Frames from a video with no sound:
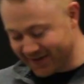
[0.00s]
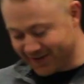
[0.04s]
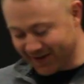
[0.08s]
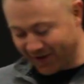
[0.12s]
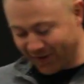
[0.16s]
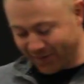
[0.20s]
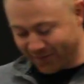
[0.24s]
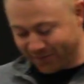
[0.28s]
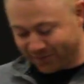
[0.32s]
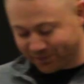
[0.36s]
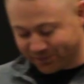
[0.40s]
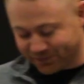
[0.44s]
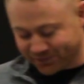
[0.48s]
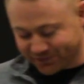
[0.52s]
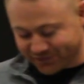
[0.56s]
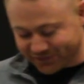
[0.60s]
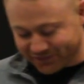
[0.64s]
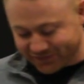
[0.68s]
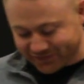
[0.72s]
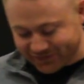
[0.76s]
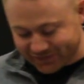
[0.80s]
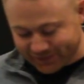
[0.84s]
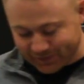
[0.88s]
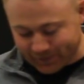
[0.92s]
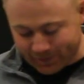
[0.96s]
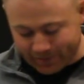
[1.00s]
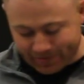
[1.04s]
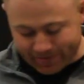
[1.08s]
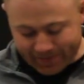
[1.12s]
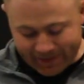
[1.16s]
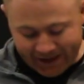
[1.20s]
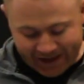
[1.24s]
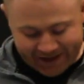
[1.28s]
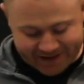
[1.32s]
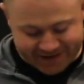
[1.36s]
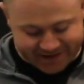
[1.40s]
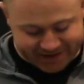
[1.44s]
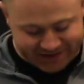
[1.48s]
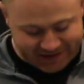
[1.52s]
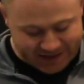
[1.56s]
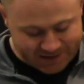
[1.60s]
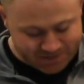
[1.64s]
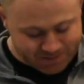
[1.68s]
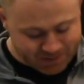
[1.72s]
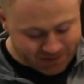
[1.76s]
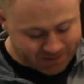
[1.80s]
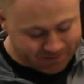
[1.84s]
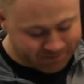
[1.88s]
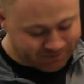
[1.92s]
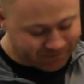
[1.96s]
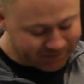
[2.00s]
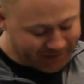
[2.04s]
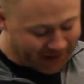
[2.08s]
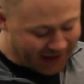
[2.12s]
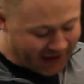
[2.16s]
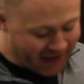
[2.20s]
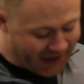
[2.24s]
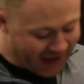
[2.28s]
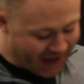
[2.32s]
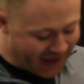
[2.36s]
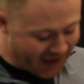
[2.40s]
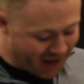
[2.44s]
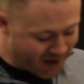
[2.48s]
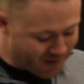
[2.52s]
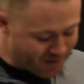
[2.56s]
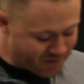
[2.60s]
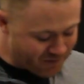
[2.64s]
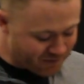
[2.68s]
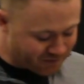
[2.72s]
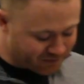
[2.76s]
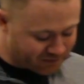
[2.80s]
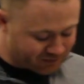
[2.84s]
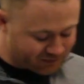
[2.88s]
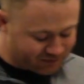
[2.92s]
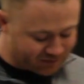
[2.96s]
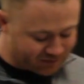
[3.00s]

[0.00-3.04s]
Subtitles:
So that's sleep. Then